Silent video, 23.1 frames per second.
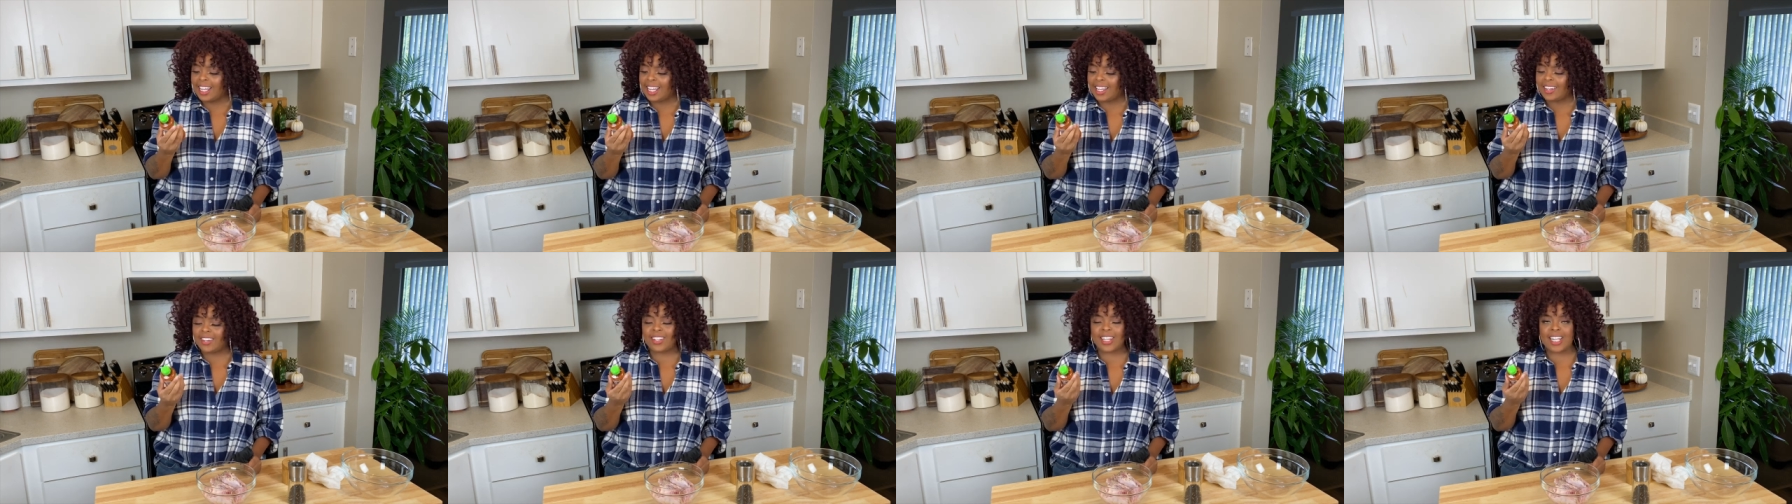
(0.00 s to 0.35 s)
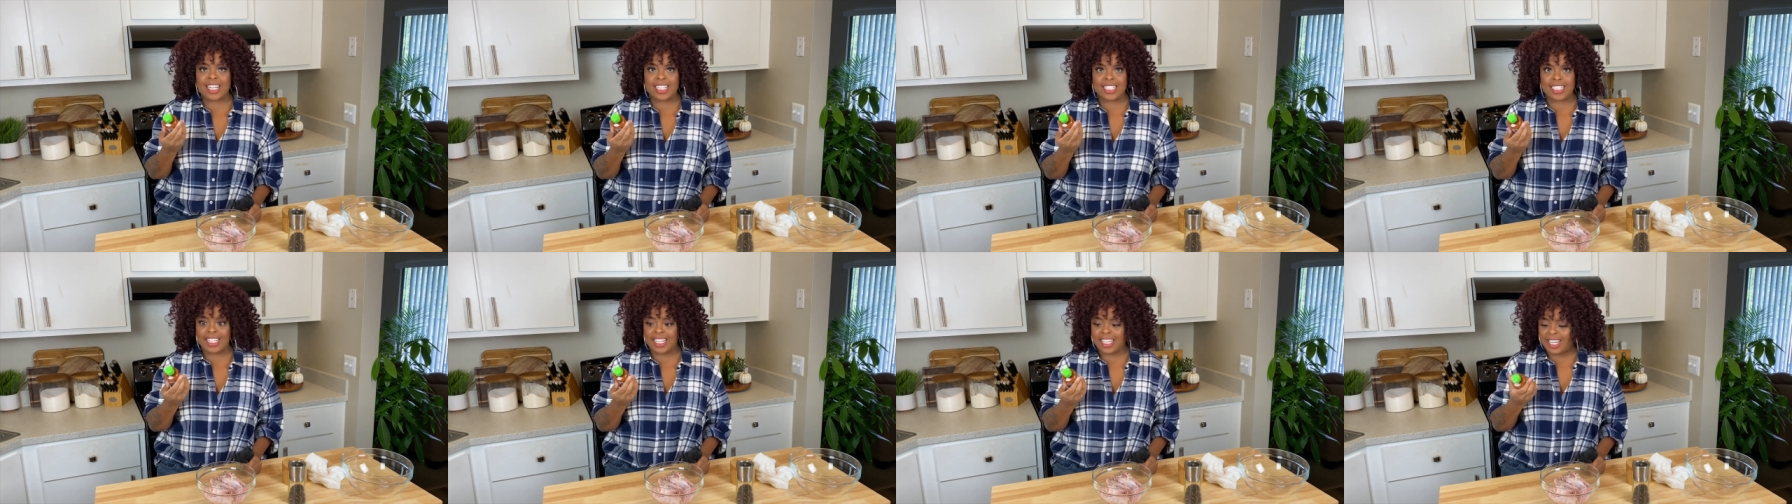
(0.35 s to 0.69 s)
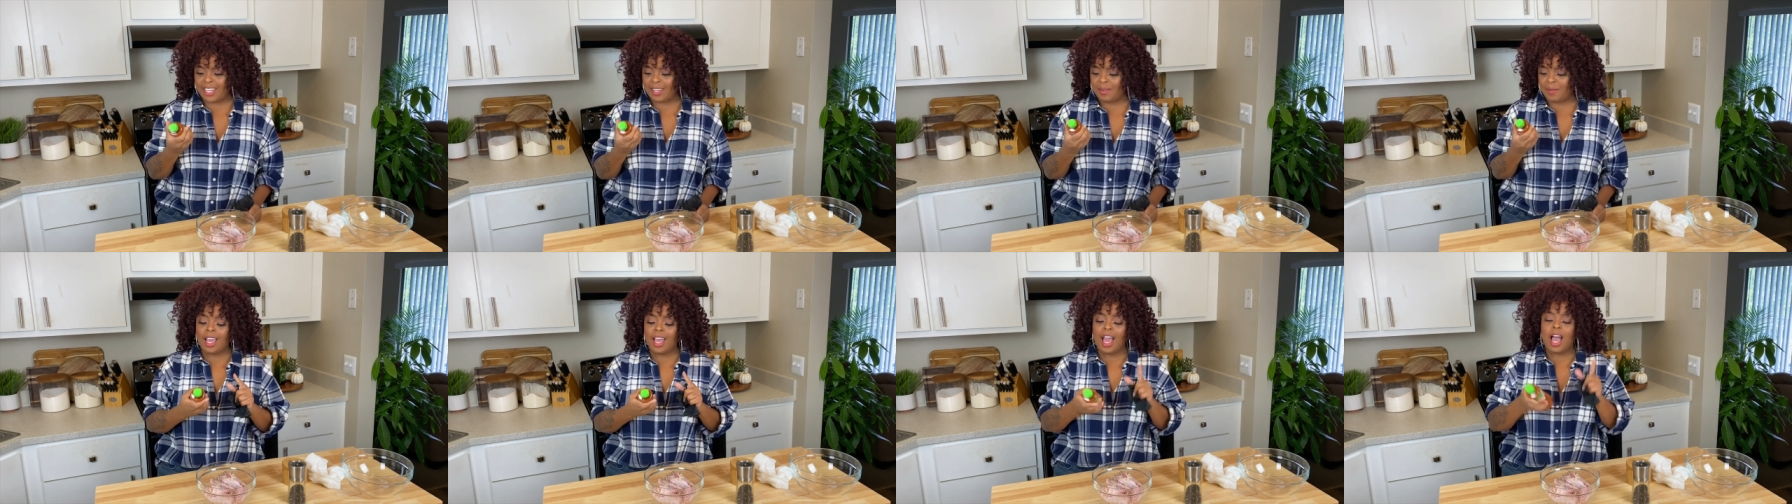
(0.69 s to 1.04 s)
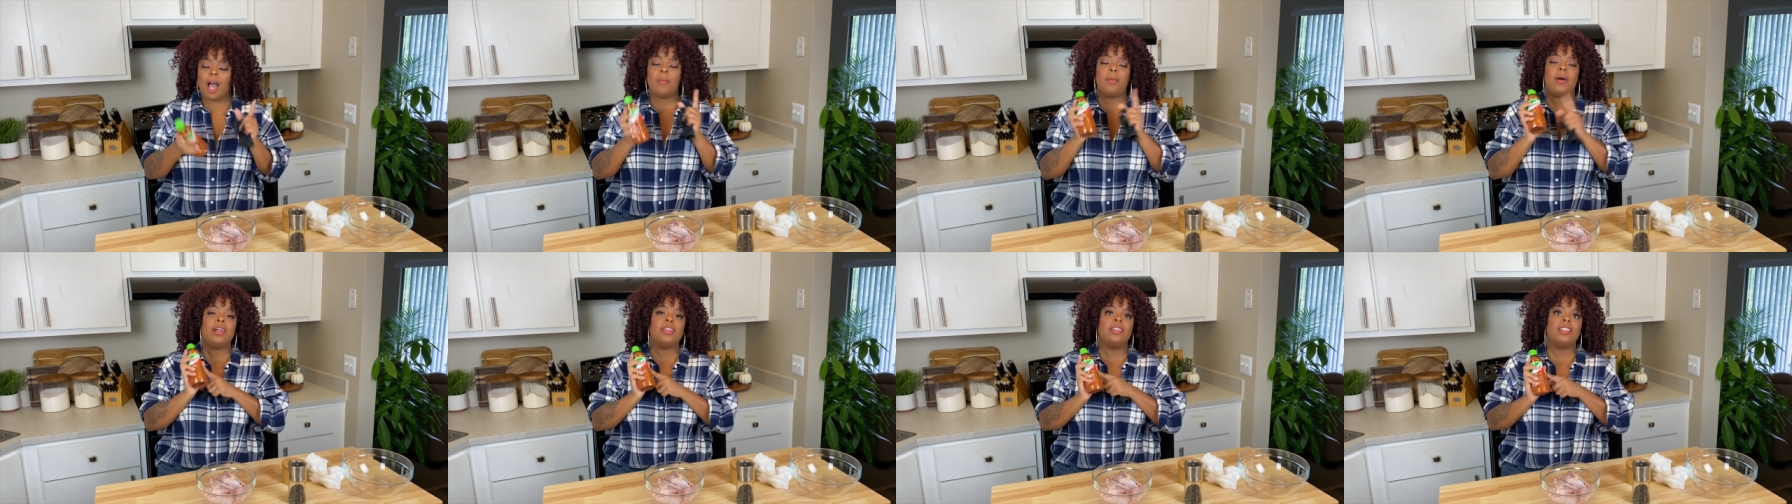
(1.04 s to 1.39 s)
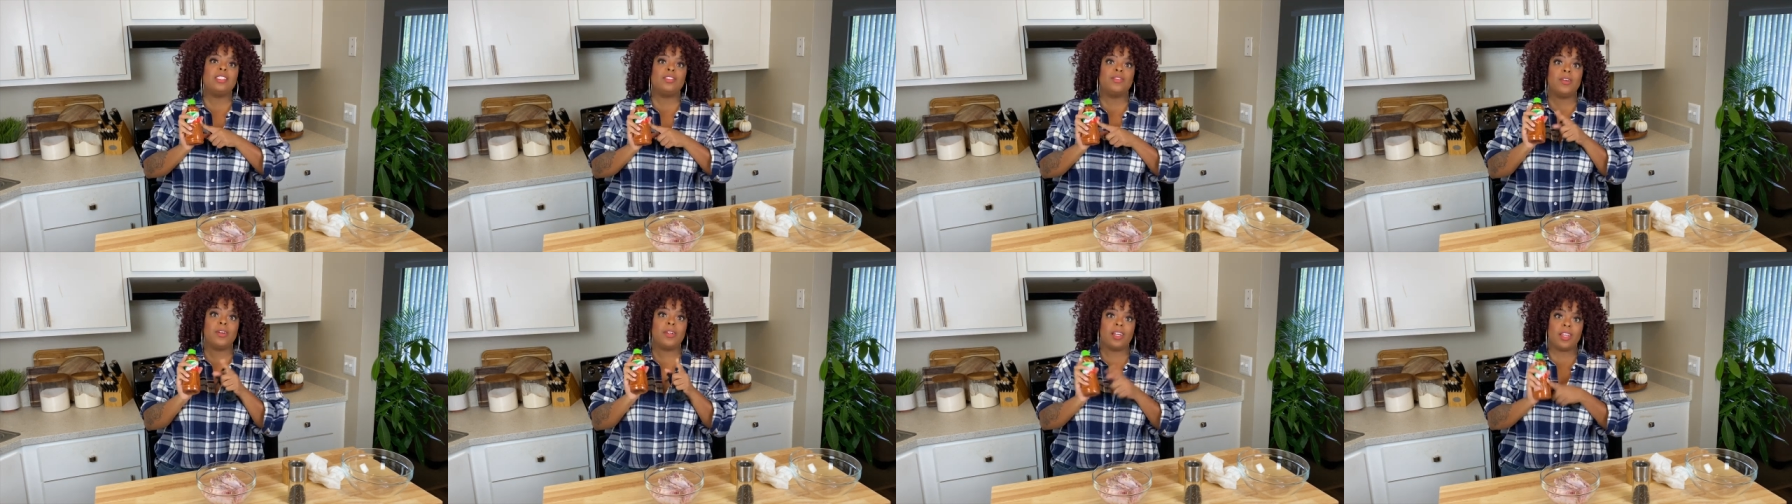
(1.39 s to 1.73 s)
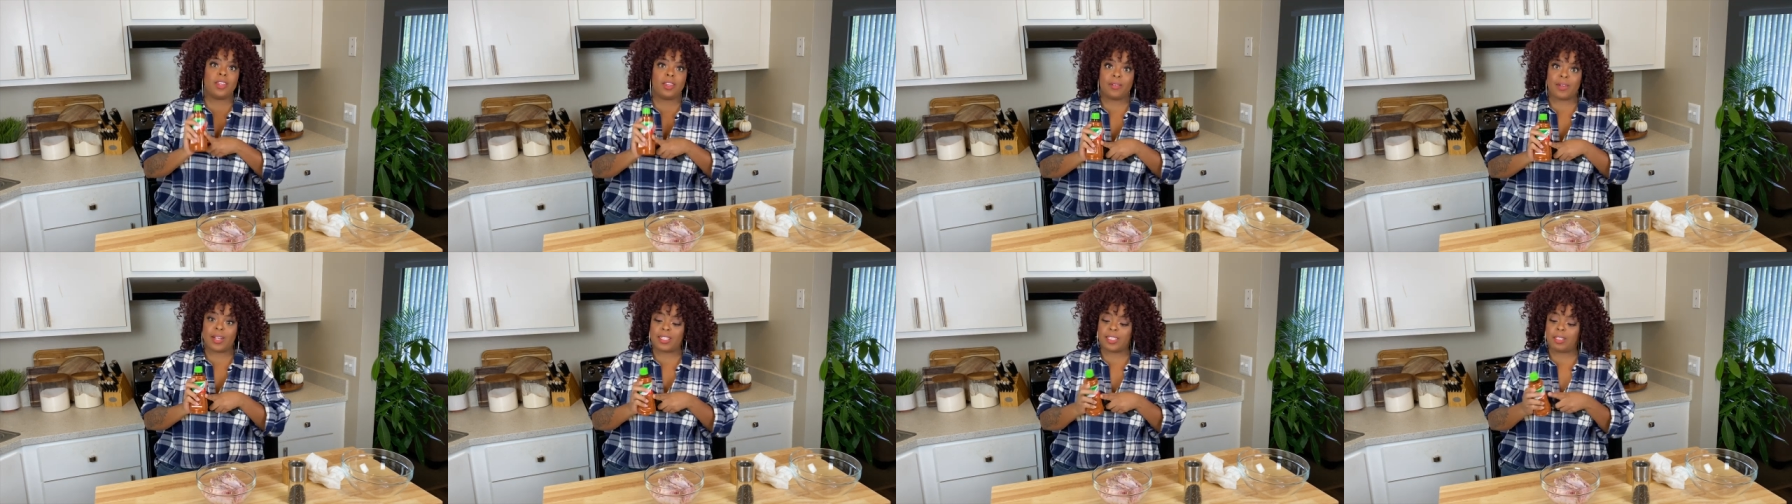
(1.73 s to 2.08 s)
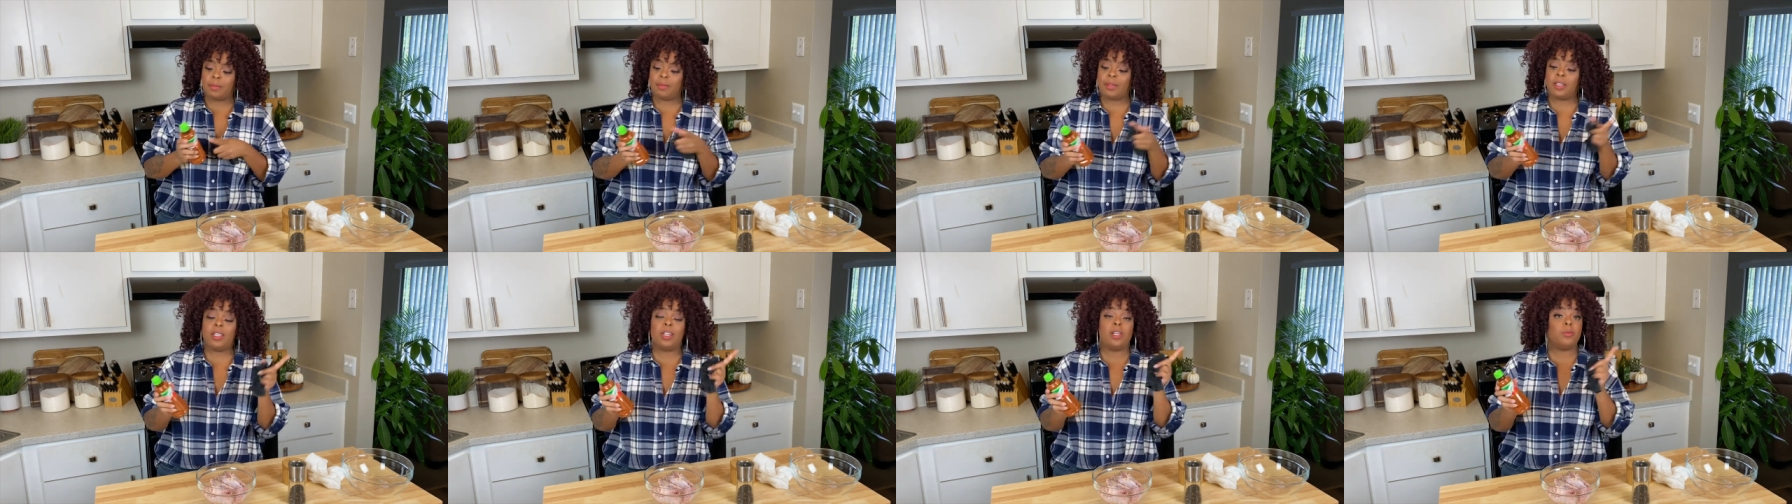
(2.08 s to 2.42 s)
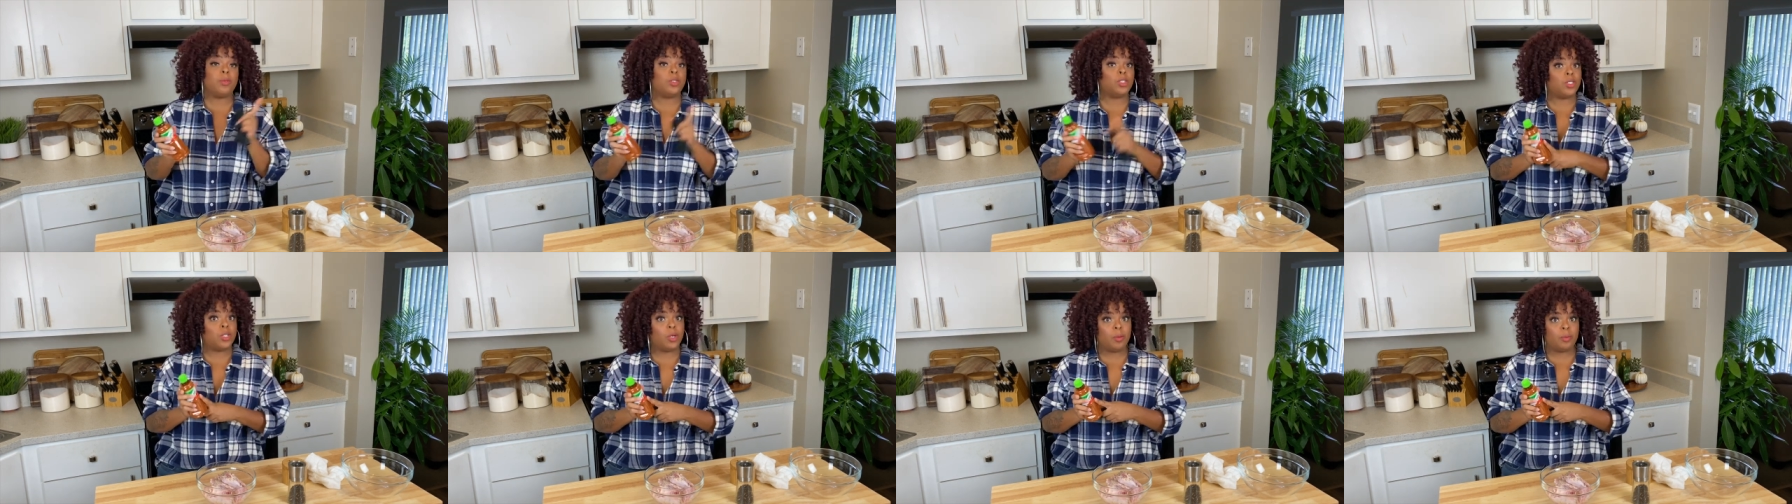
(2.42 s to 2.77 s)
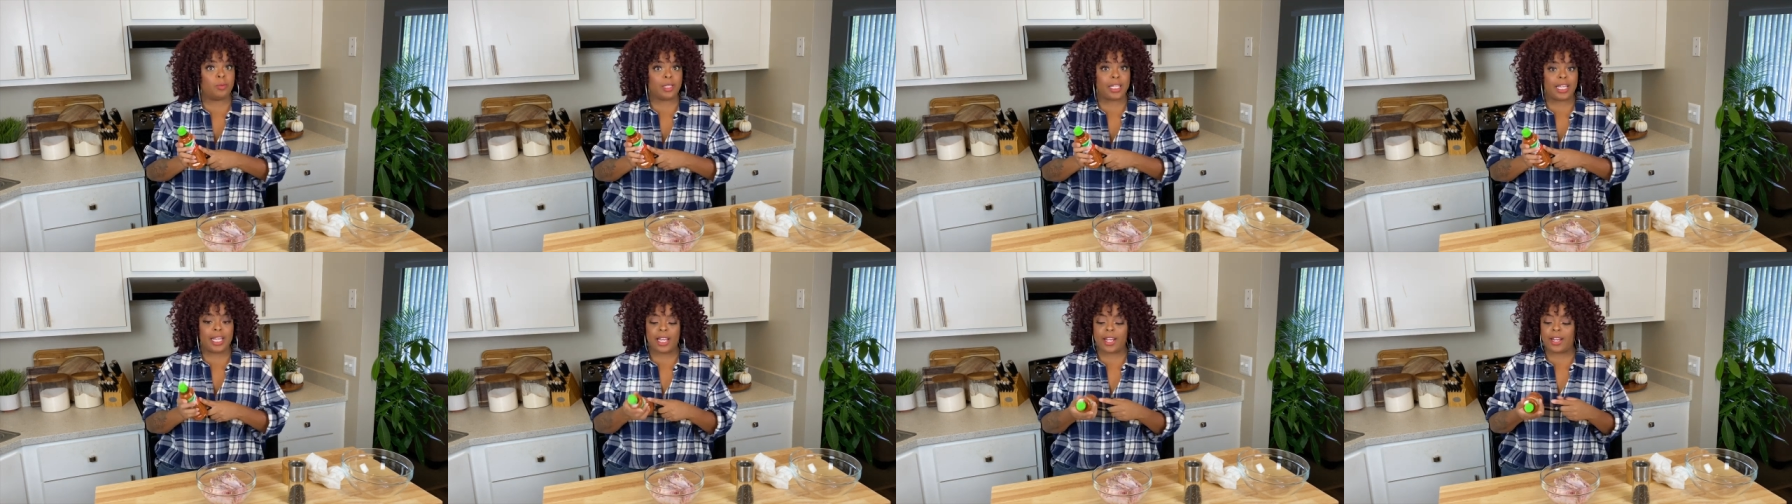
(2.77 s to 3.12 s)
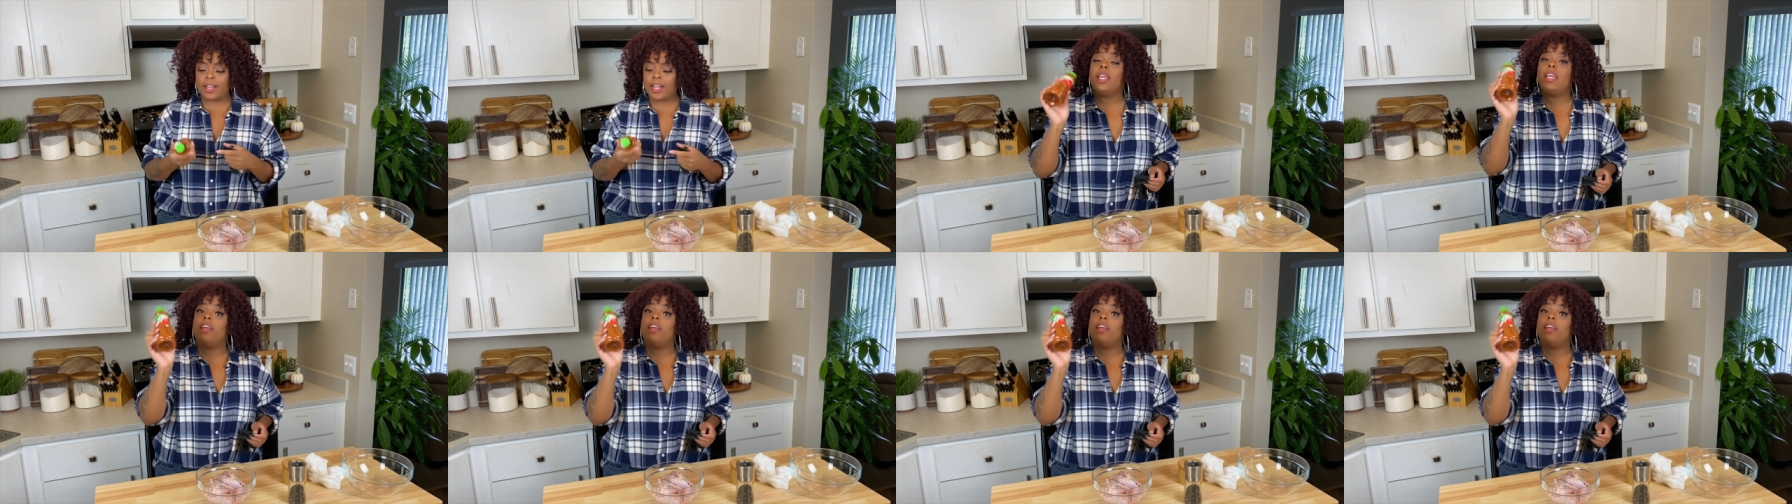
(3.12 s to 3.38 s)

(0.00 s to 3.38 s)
I don't know how to say it. I bought this for another recipe. It was dope there.